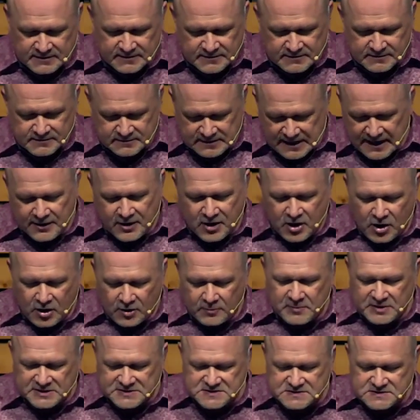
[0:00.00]
not all,
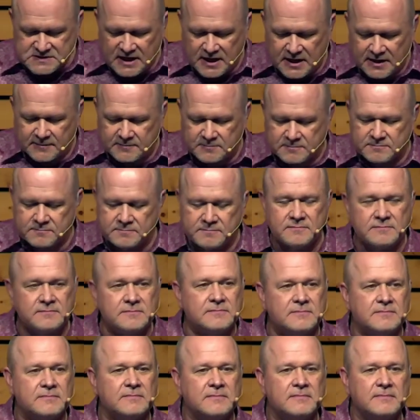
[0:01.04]
but some,
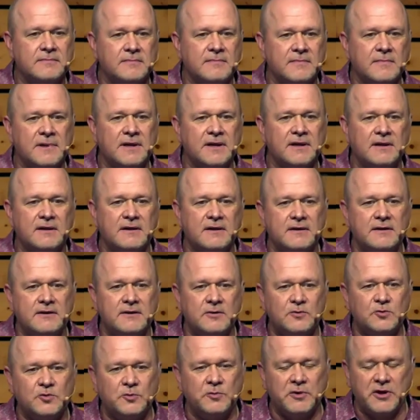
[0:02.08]

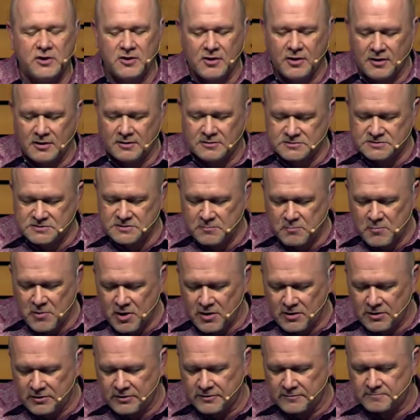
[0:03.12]
will be called to
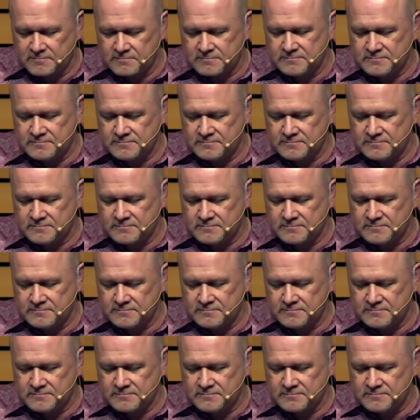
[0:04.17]
martyrdom,